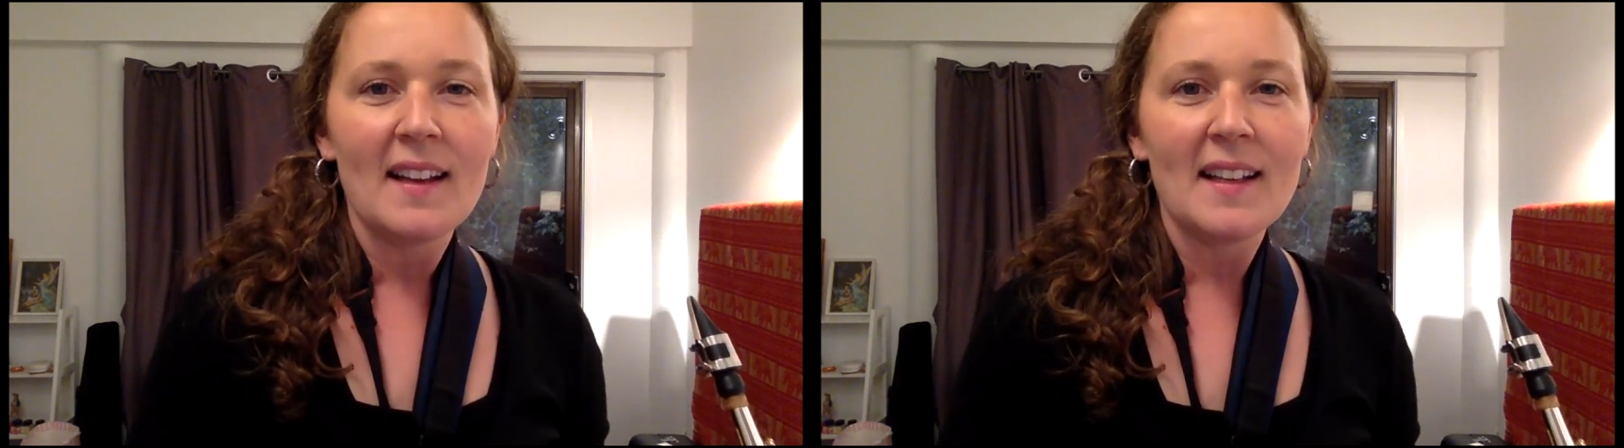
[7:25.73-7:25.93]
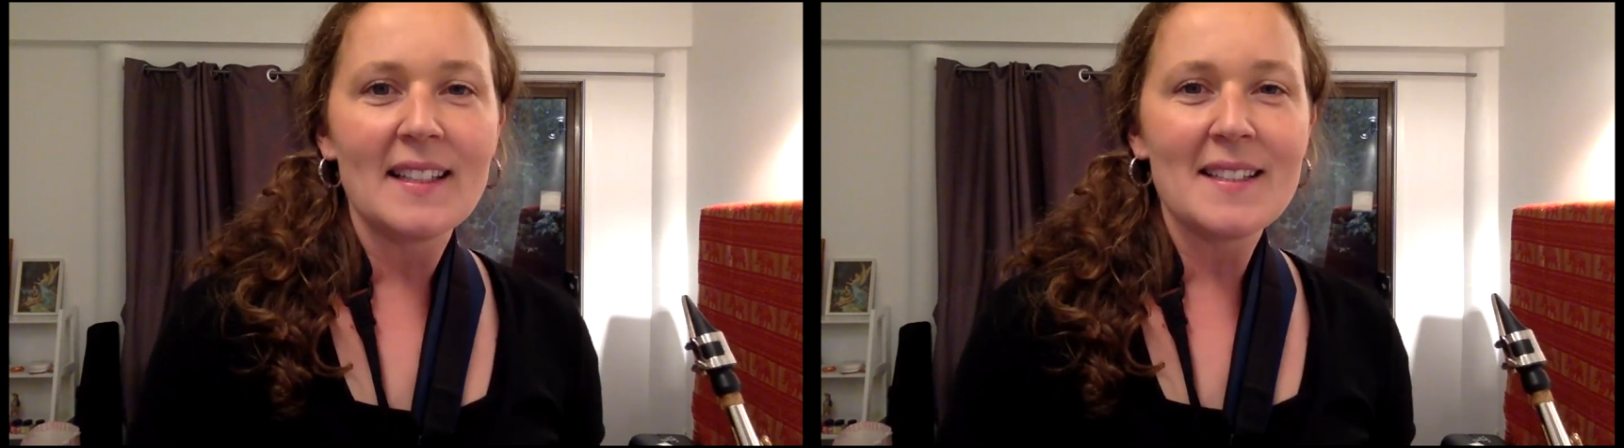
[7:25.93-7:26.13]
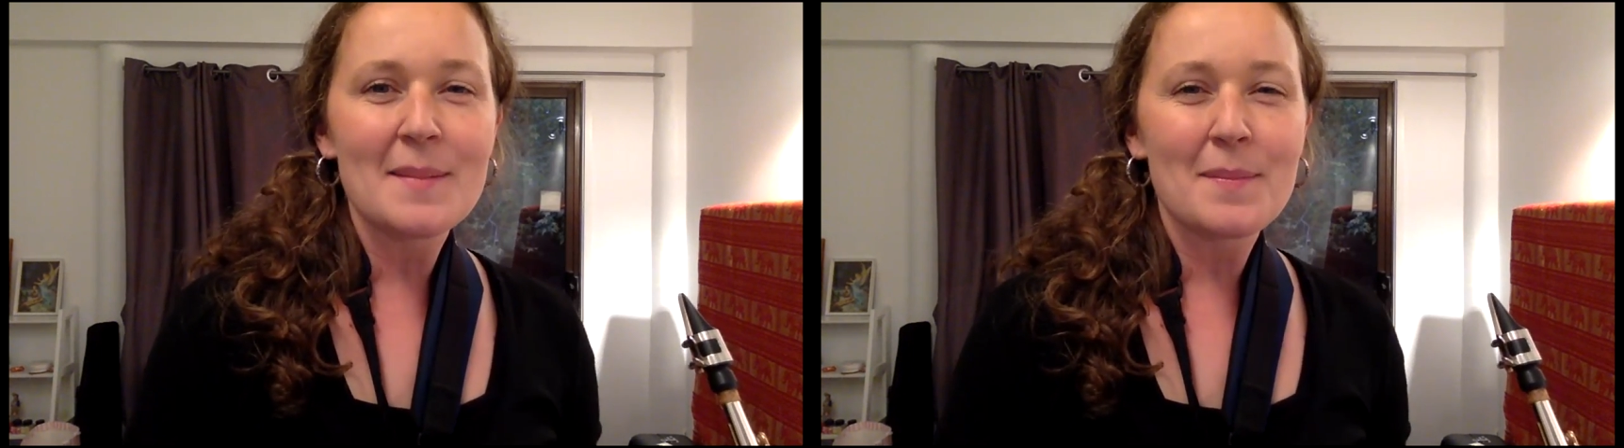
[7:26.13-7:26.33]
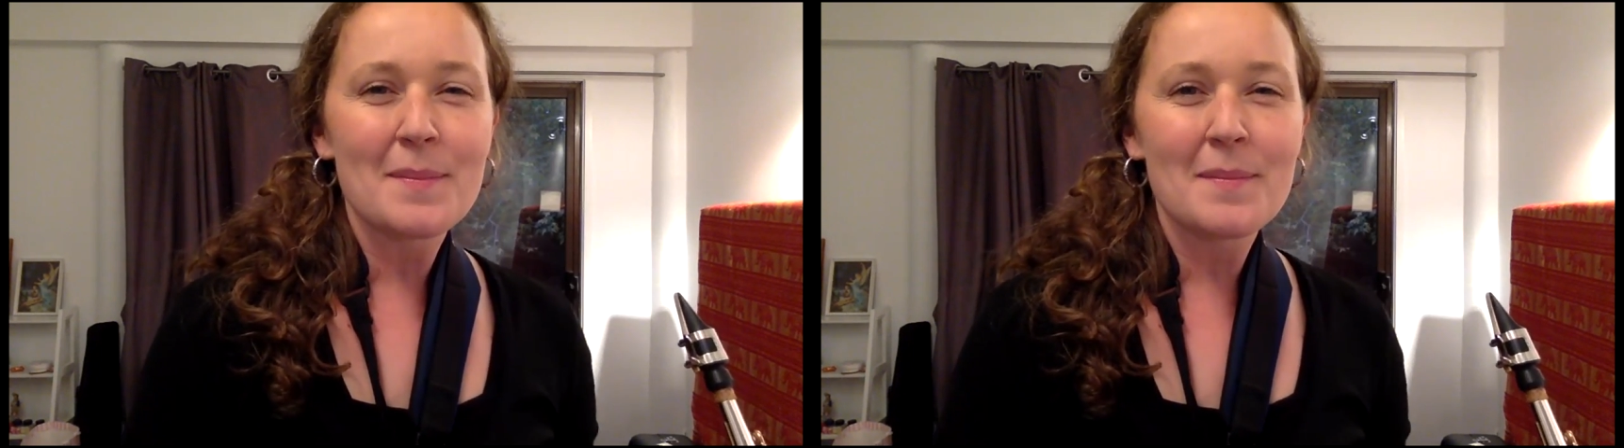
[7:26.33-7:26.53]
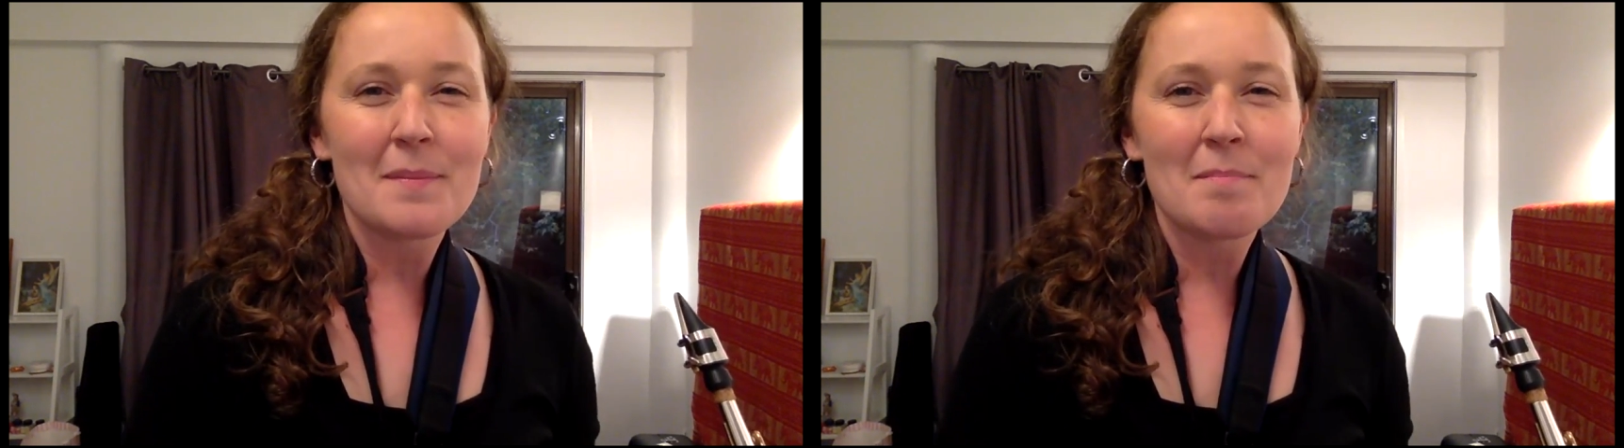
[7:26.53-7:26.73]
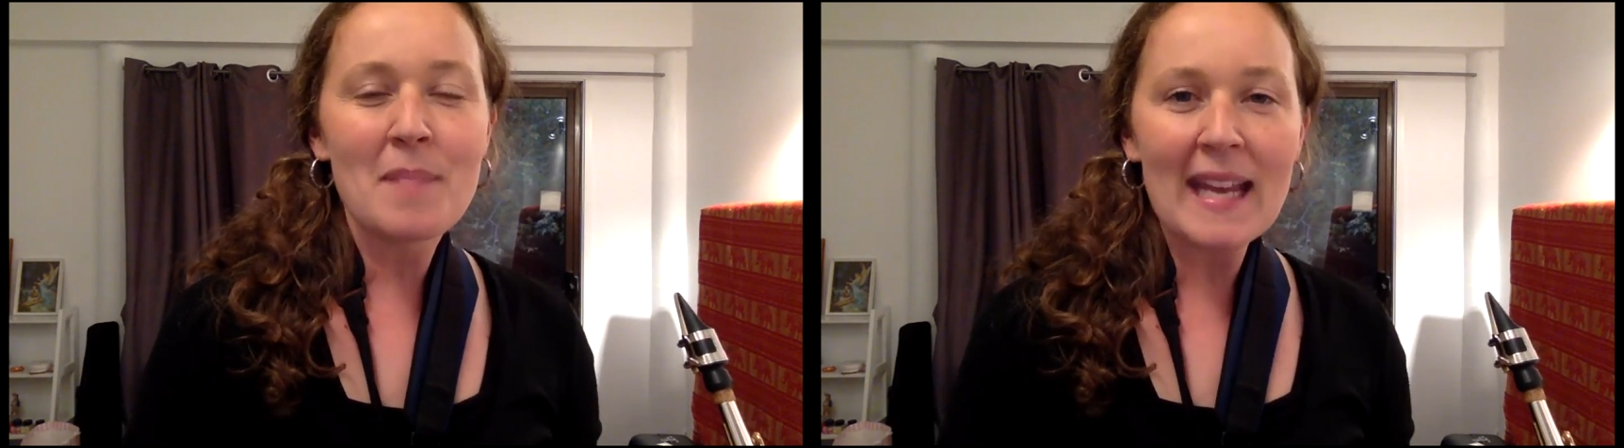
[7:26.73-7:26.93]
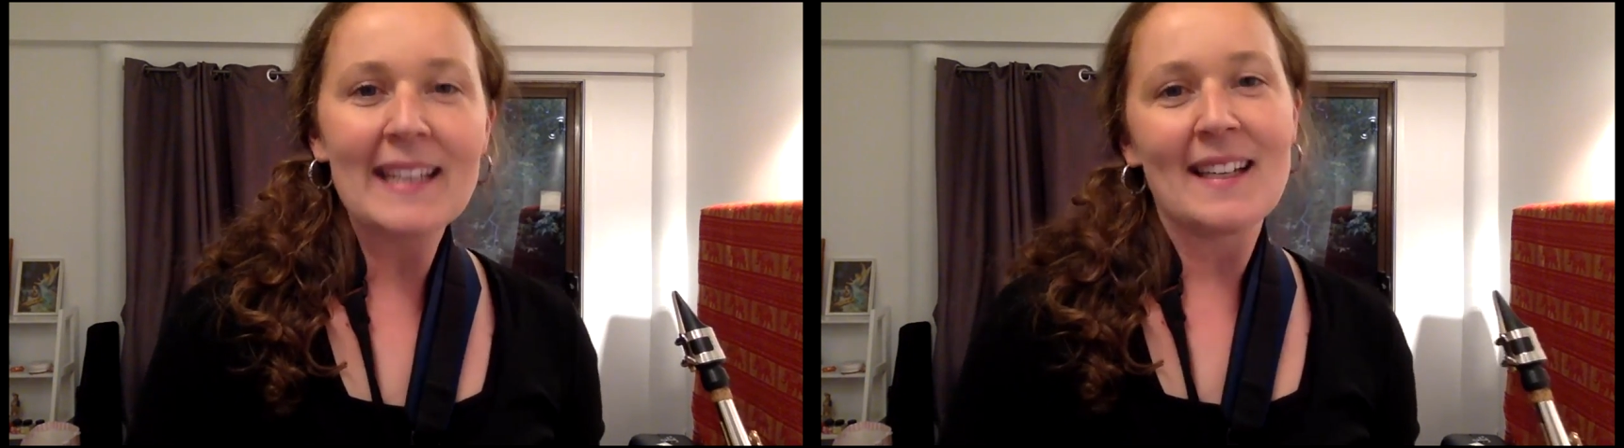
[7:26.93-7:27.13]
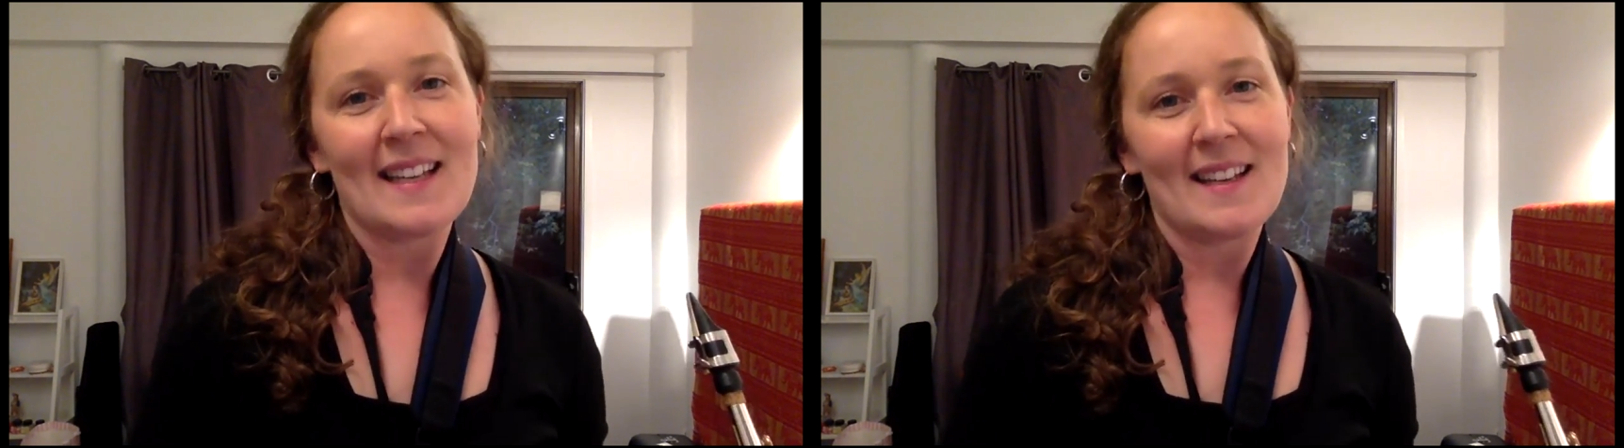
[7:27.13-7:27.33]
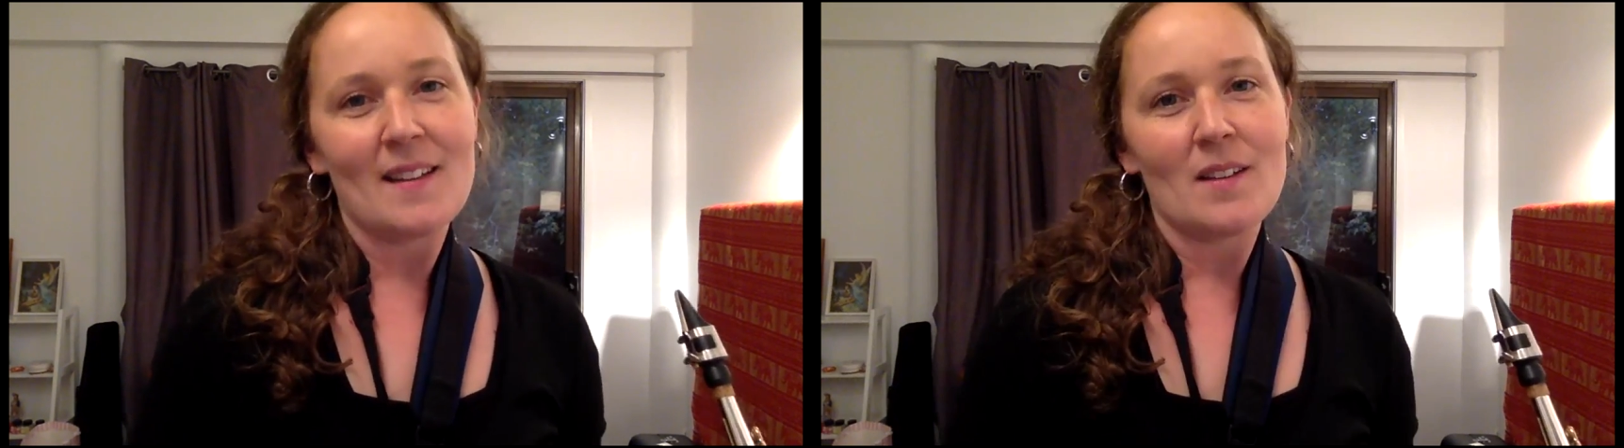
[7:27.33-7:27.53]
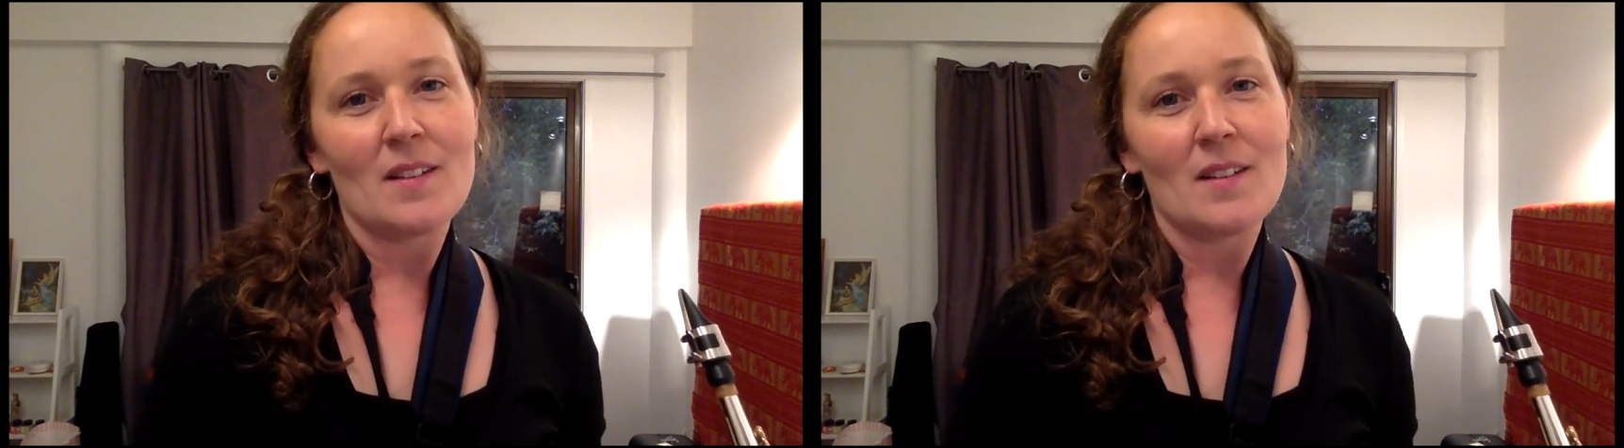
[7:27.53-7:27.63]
And mainly